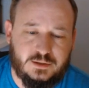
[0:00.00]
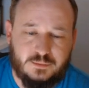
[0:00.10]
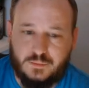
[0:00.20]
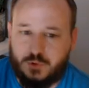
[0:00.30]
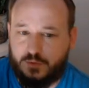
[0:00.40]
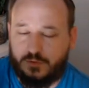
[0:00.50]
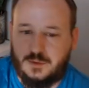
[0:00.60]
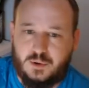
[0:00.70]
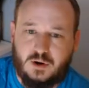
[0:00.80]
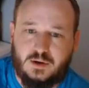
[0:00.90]
to move
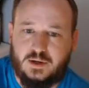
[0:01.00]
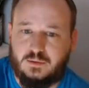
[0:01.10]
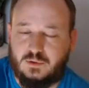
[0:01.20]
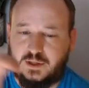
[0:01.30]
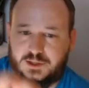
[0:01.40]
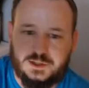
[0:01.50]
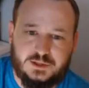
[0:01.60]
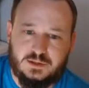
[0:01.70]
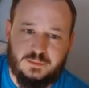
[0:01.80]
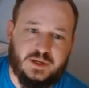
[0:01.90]
the part in relation
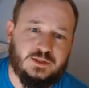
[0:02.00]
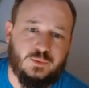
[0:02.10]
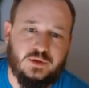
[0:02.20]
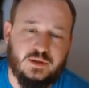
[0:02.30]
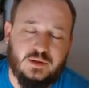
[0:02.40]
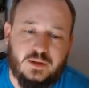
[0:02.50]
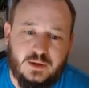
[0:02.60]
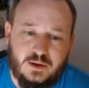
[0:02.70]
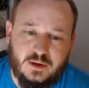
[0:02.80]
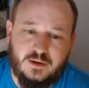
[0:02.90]
to the base point
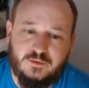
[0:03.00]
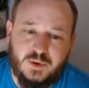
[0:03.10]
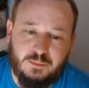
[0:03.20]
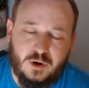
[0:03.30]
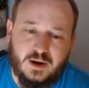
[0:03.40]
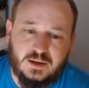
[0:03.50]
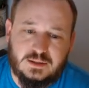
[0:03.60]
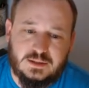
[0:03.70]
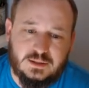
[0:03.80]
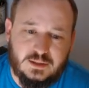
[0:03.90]
of my
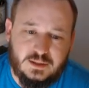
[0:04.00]
product,